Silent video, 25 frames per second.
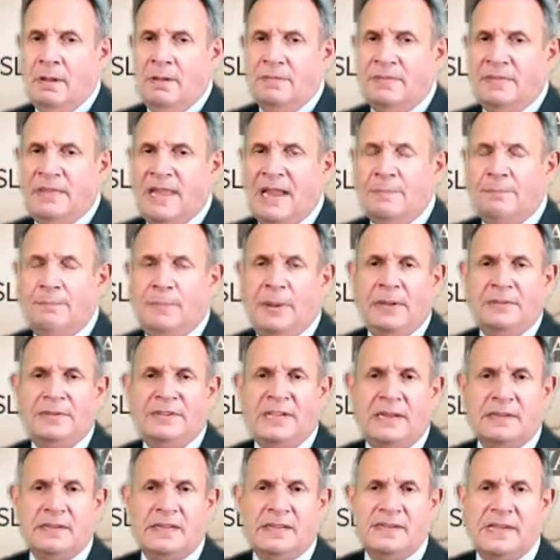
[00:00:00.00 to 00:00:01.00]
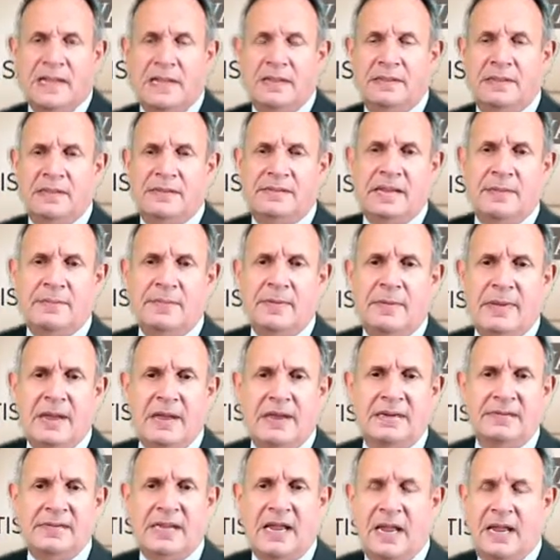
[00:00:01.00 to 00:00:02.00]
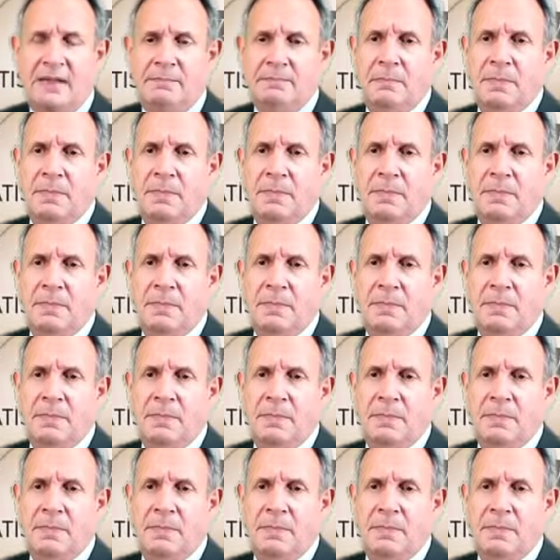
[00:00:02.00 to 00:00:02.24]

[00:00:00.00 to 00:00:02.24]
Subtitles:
They both take the same amount of time.